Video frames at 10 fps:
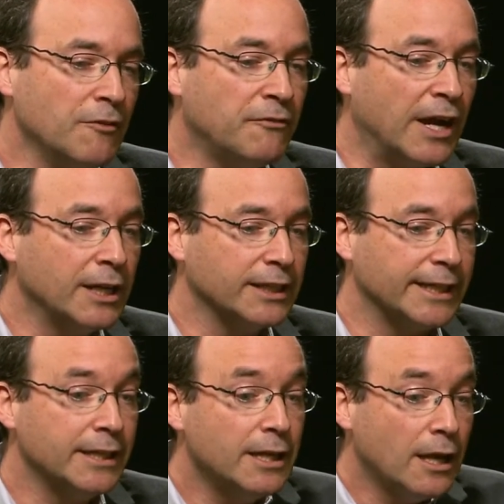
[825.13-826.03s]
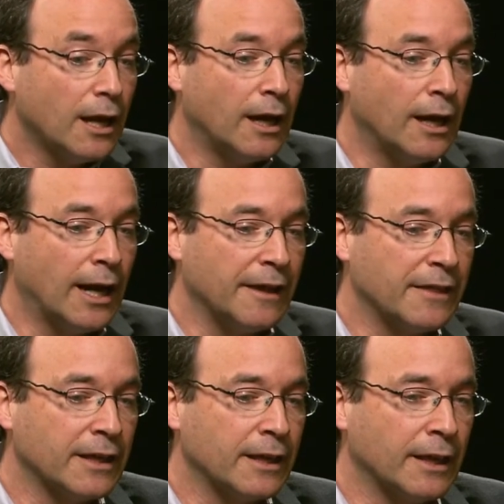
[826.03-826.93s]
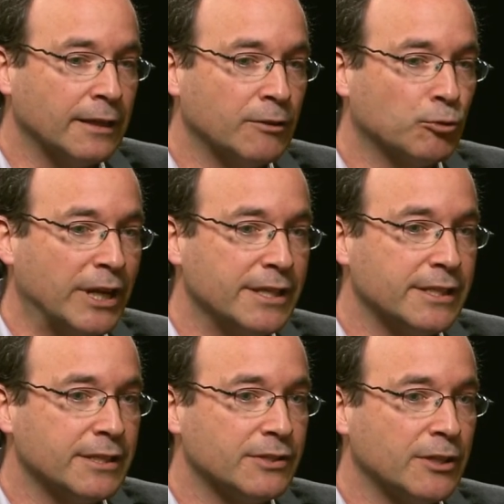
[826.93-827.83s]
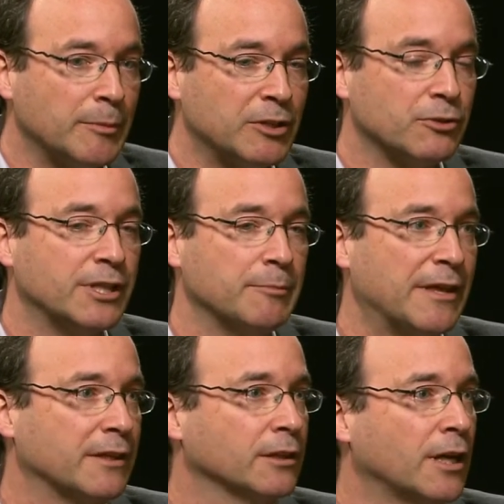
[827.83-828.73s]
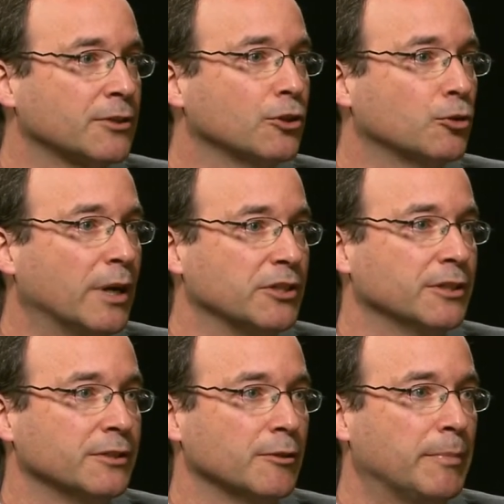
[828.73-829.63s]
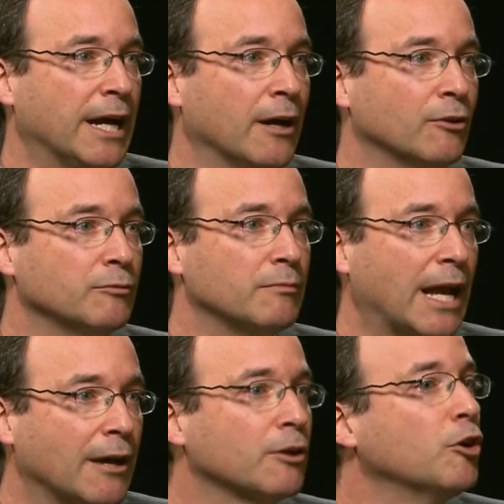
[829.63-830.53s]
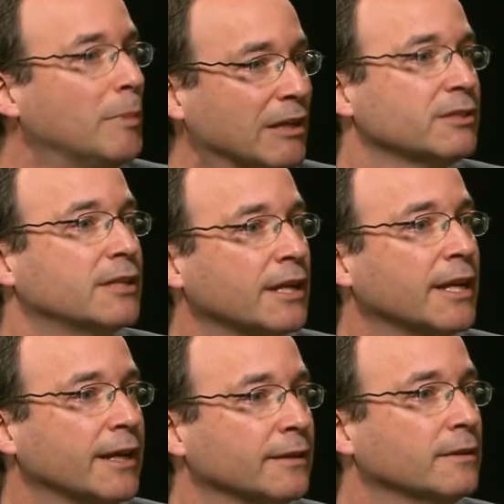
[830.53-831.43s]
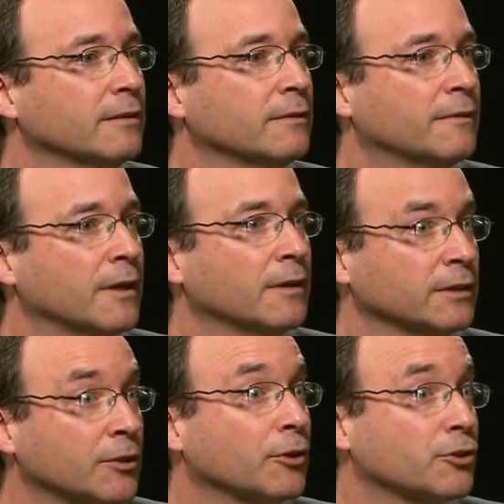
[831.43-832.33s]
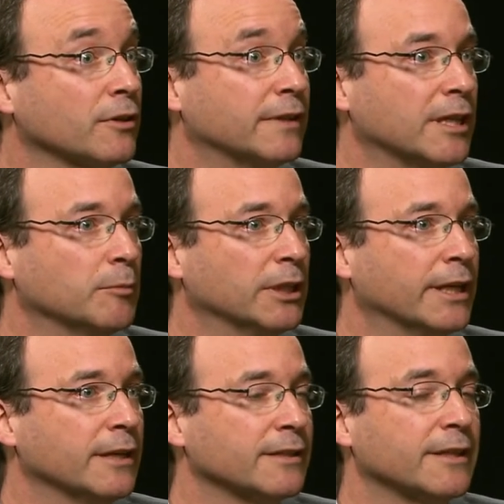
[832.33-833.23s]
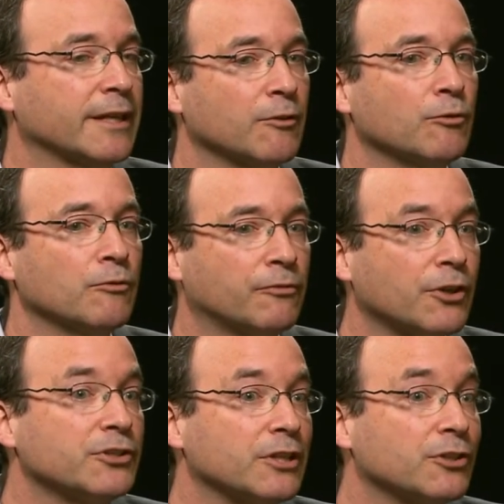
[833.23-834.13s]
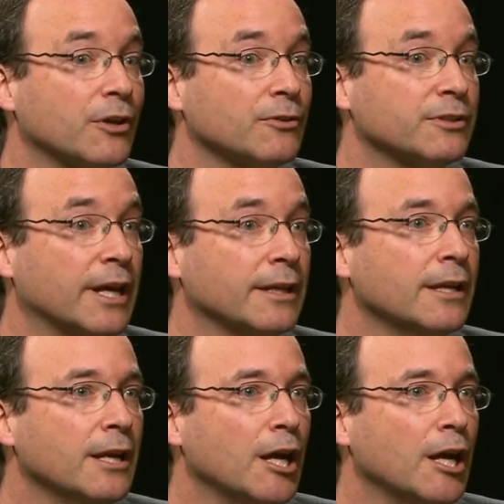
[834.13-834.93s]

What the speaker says: finally, I think it raises some interesting methodological questions about how to go about studying the literature of the Himalayas. I think first it shows that